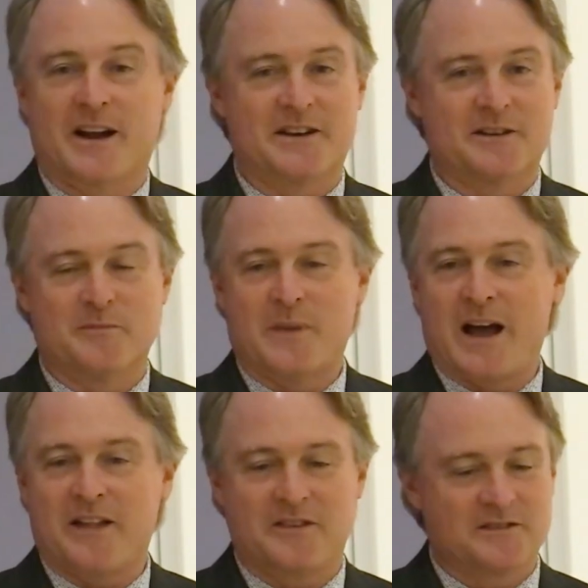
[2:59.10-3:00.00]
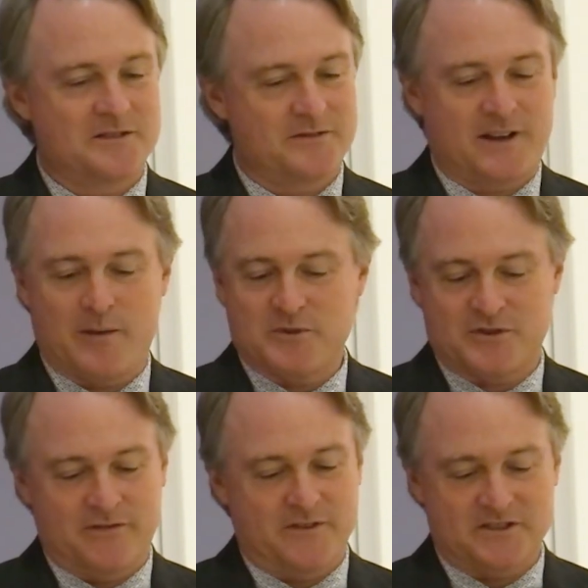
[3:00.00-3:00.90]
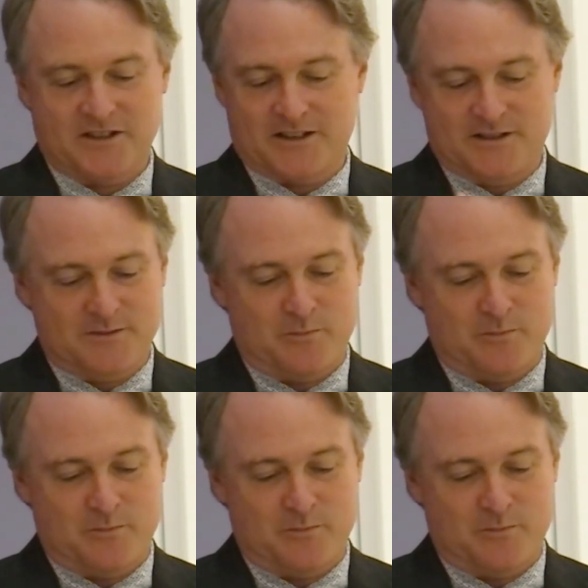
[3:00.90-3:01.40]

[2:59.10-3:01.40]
I did maths, chemistry, physics,